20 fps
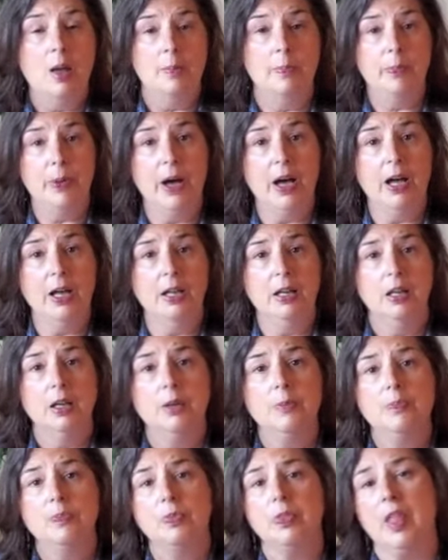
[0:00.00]
but
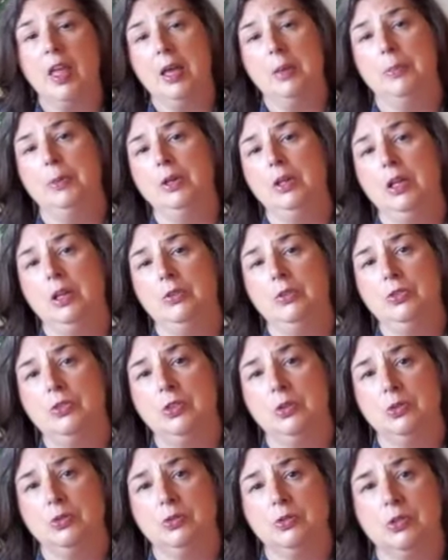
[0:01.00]
they believe
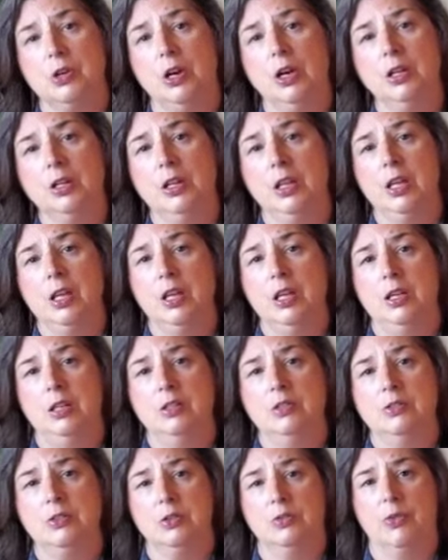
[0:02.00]
so strongly
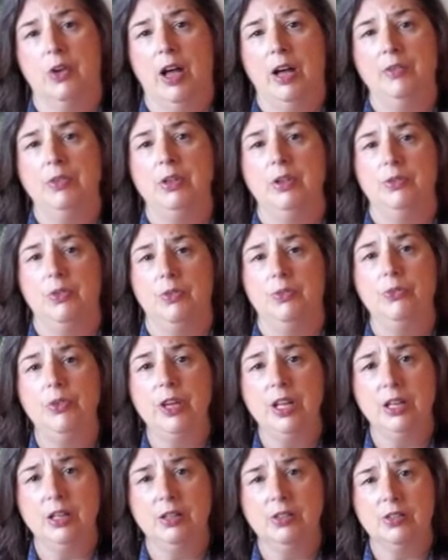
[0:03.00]
in survival of the
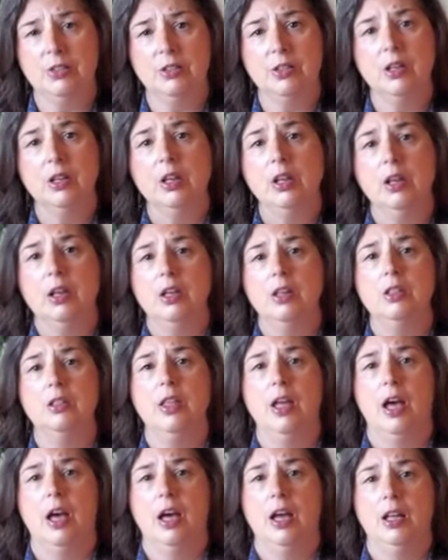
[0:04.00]
fittest
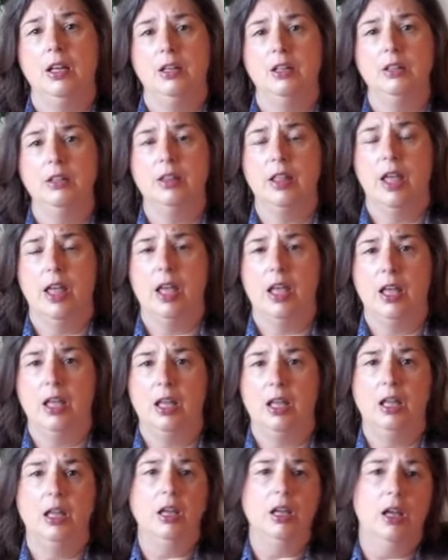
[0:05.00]
that
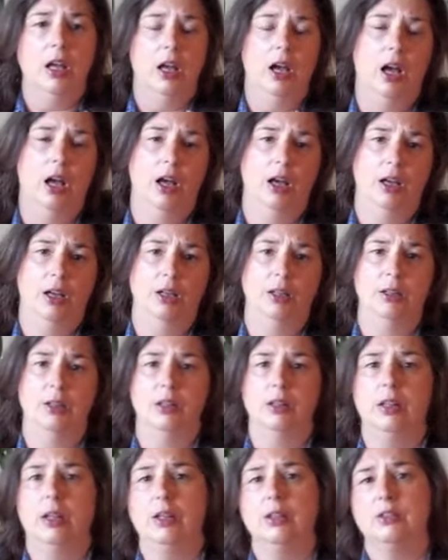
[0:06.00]
they
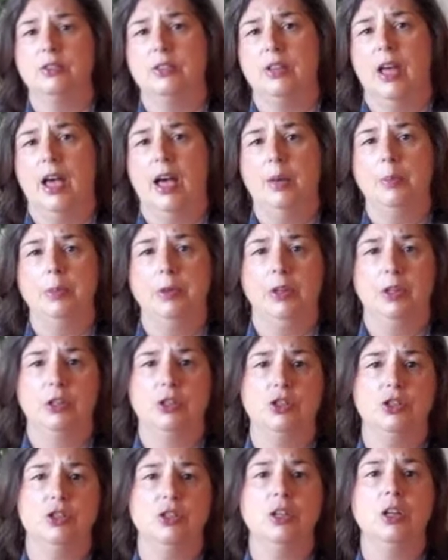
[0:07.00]

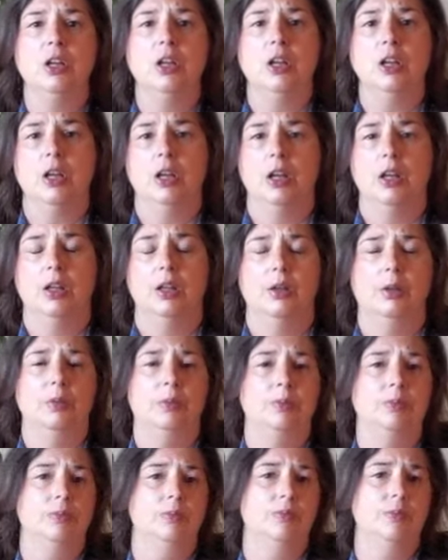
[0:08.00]
establish
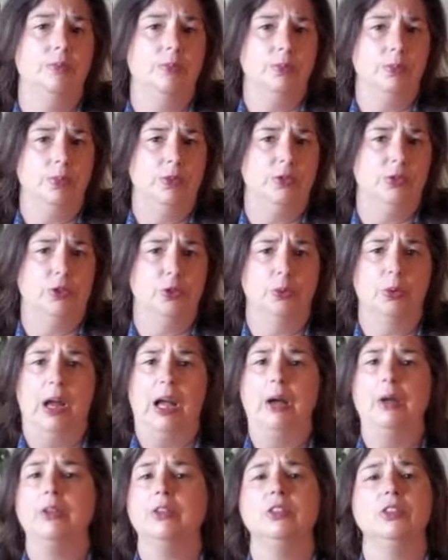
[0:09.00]

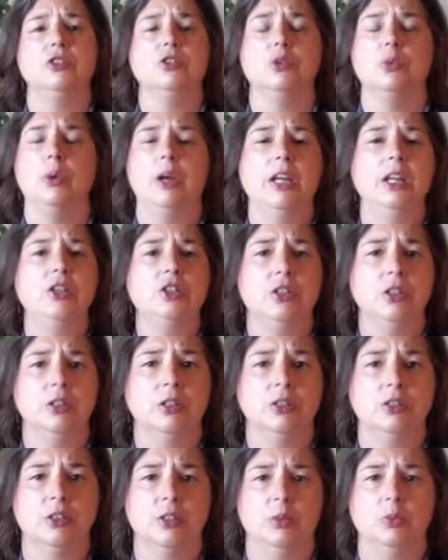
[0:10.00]
surround
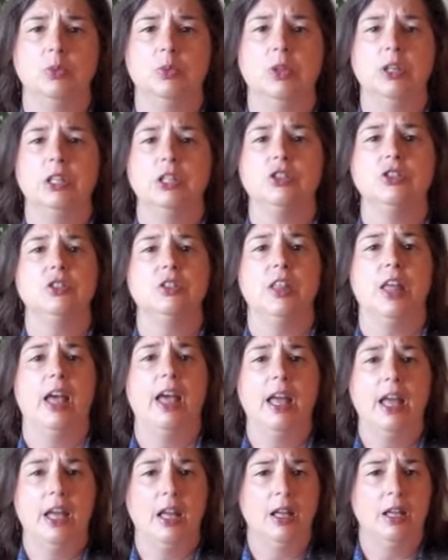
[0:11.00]
situations in which
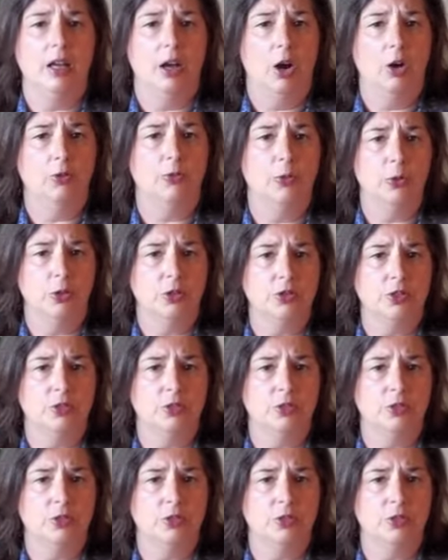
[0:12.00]
they are forced